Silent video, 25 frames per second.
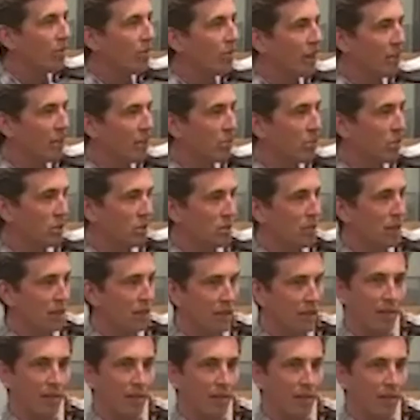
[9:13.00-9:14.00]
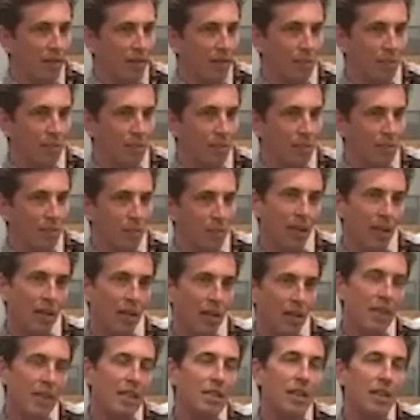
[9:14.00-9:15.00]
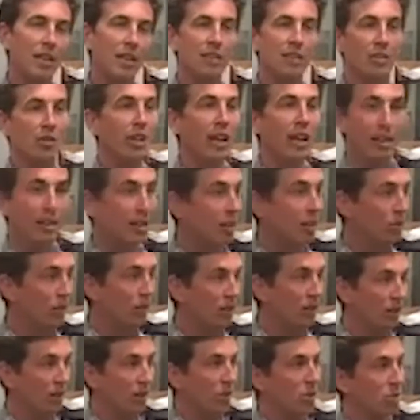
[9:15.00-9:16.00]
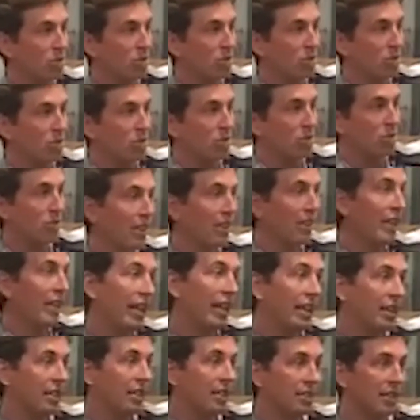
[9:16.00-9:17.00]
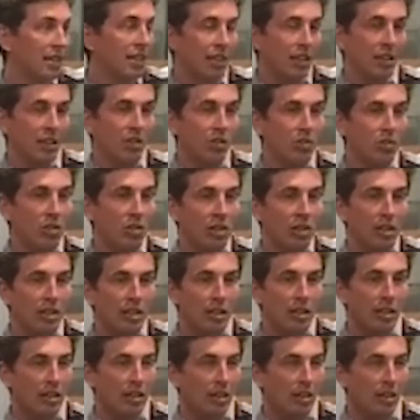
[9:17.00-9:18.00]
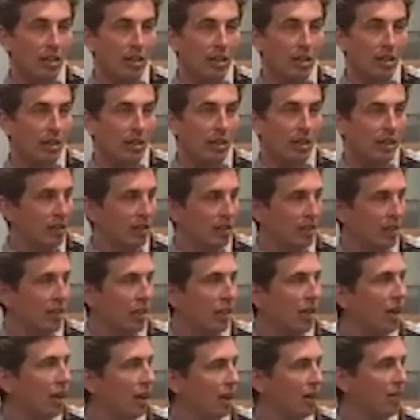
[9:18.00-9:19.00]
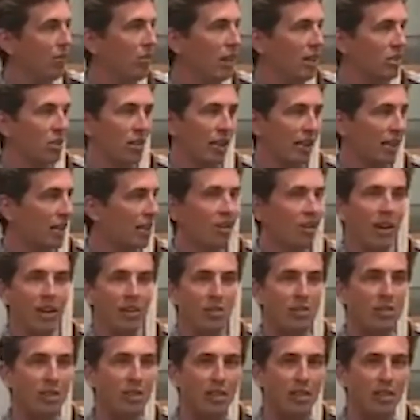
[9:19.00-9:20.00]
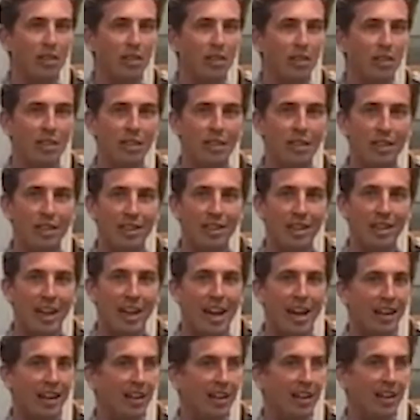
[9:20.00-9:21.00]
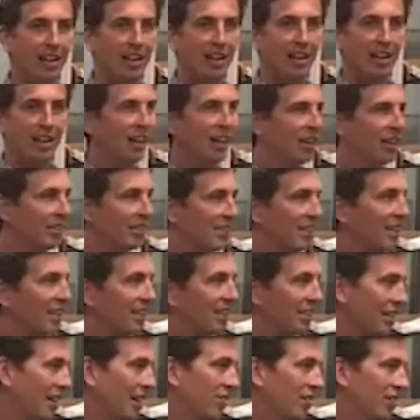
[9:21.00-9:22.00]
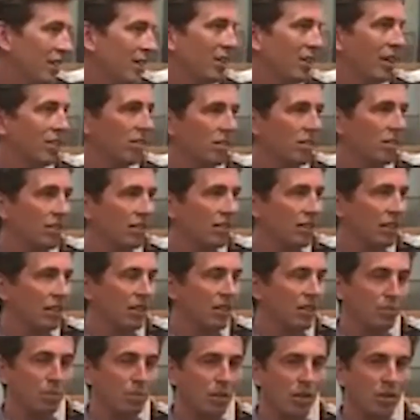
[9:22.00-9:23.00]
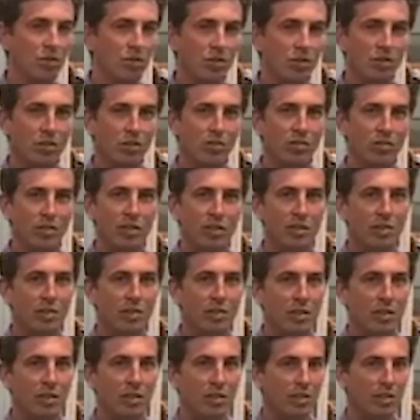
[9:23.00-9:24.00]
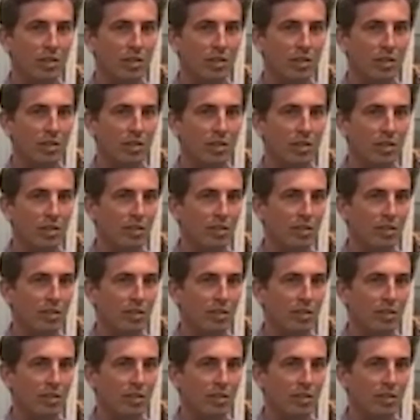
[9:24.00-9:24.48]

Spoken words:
about this, and then to the end, within the course of a year, in the second year usually, then it's like, well, actually, they know how to analyze data now, and they know how to, pose good research questions, and